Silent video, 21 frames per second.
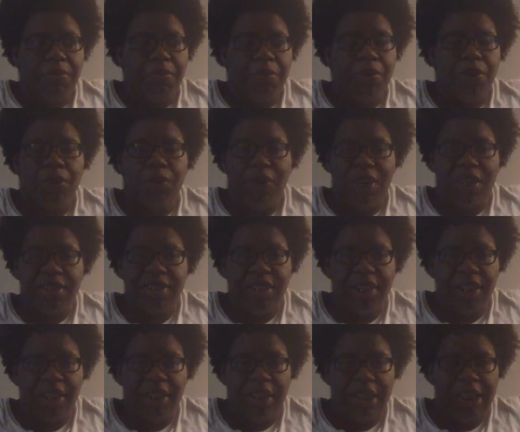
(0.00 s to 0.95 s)

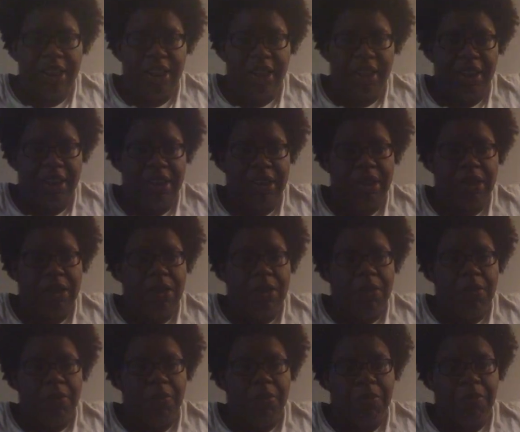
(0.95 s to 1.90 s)
progressing and
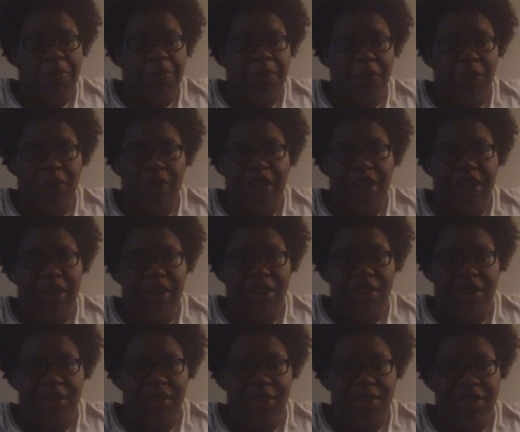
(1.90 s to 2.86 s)
building
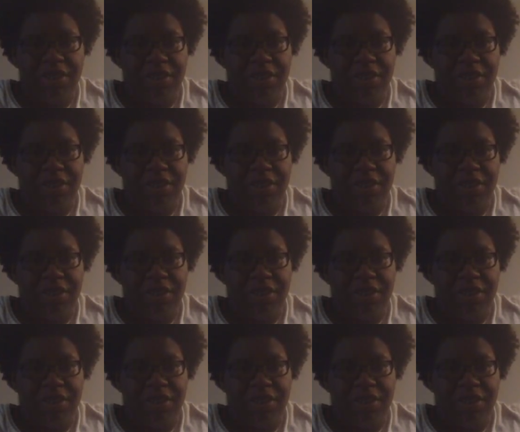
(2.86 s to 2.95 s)
this